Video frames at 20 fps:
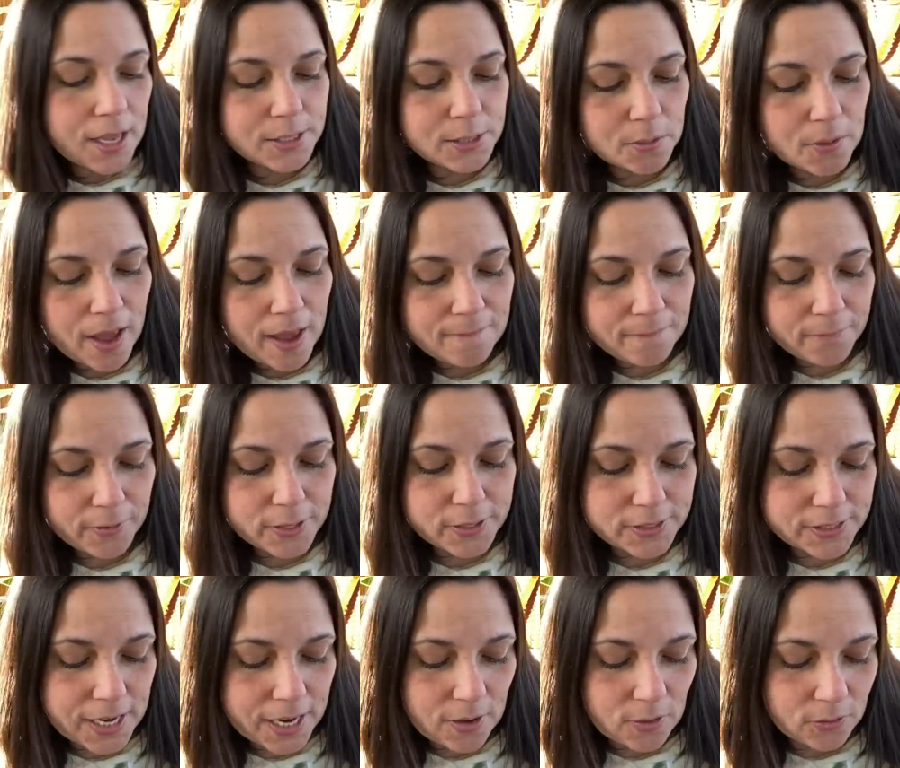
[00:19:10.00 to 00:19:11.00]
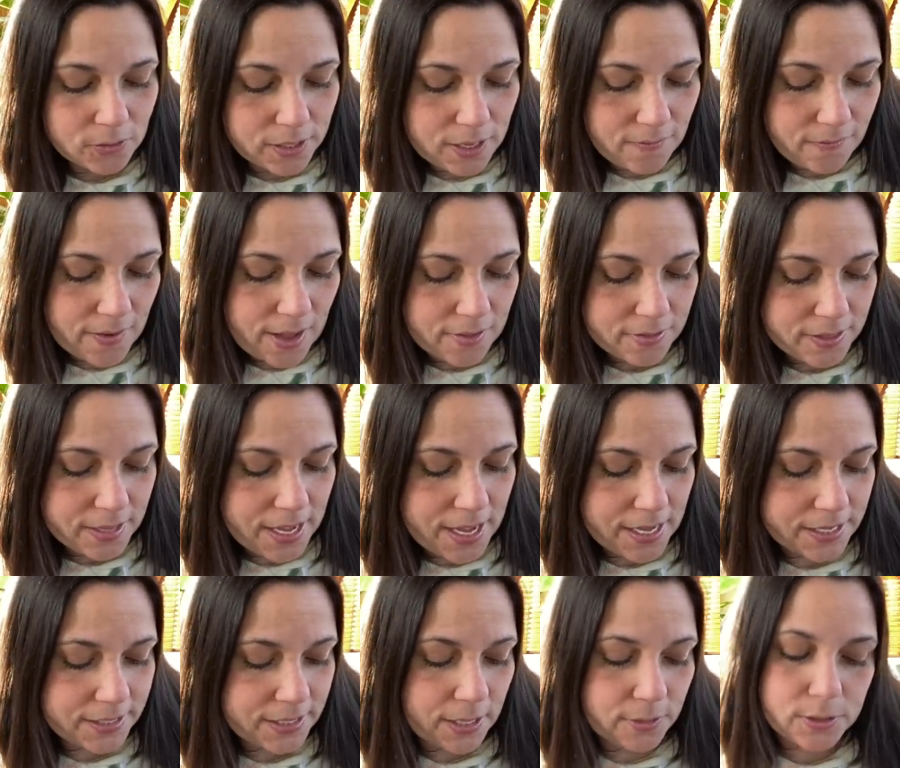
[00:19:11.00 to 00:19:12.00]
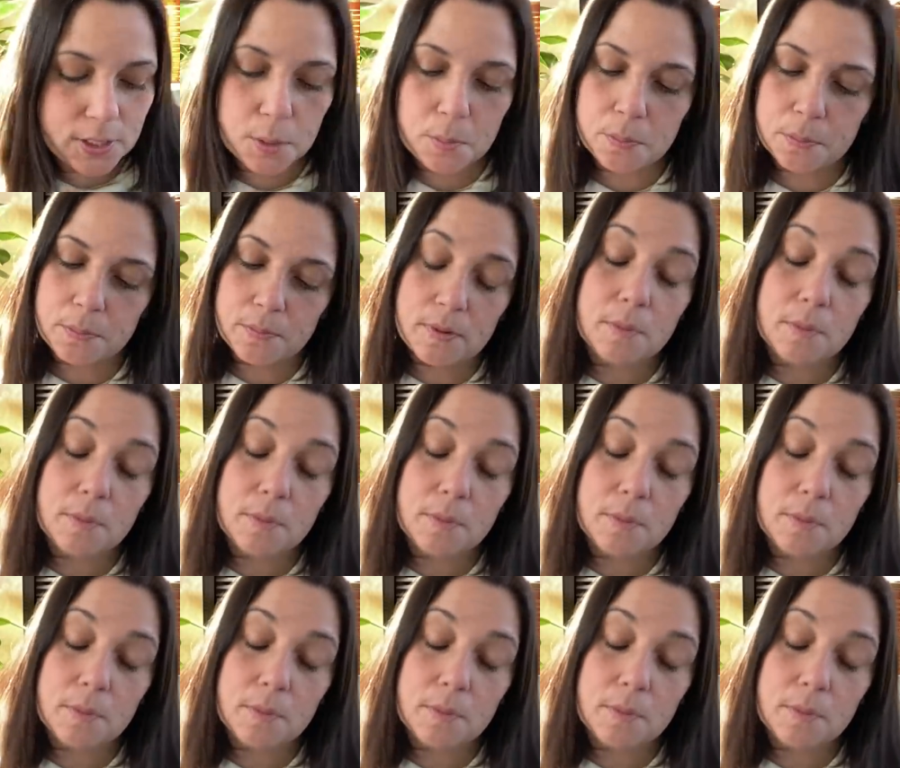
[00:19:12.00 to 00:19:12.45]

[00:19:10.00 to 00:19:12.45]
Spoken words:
so at first I only found this, and I was like,